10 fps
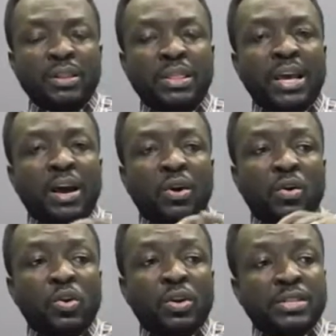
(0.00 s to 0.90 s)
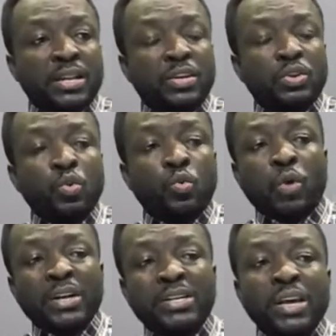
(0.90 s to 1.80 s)
they are not telling you
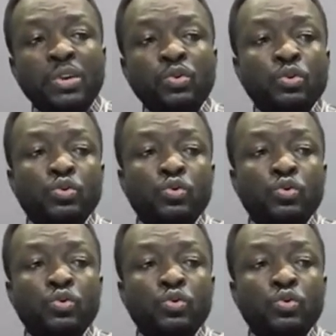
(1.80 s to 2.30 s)
what they used